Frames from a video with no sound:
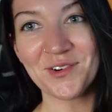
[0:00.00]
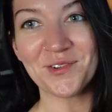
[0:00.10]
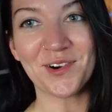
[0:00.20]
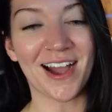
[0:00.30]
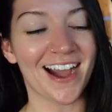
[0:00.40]

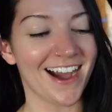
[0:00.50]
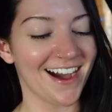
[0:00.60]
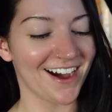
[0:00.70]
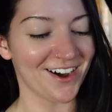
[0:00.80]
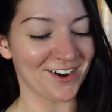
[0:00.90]

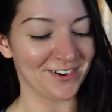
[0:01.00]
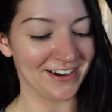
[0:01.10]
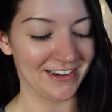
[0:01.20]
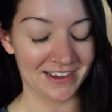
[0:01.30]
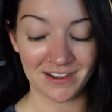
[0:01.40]

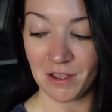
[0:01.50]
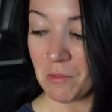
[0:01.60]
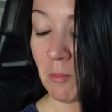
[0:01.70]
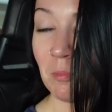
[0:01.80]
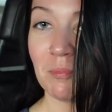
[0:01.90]
Wow.
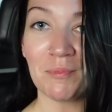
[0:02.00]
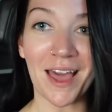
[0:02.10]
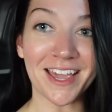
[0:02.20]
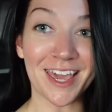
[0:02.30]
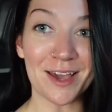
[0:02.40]

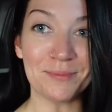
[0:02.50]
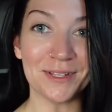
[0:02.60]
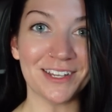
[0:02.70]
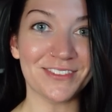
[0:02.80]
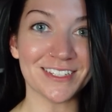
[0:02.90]
I can't
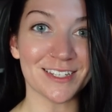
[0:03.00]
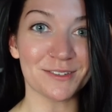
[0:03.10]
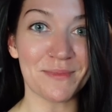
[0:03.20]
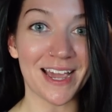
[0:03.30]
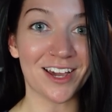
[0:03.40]
believe this
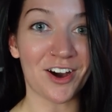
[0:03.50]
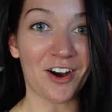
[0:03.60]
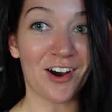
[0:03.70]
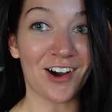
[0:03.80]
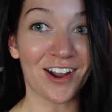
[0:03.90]
is my
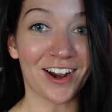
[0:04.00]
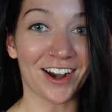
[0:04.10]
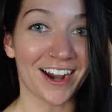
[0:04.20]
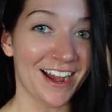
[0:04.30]
car.